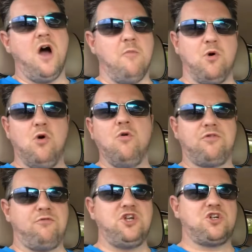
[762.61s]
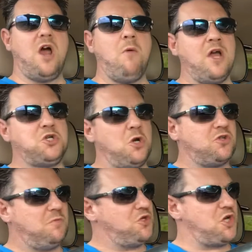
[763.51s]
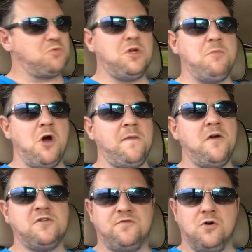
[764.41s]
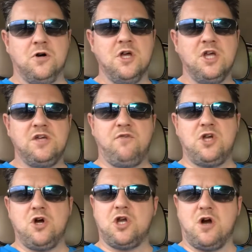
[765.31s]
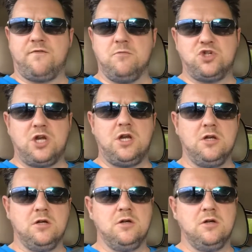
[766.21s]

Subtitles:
I bought all 3 straight away. She looked at me, she goes, what are you buying those for? You've already got a coffee machine.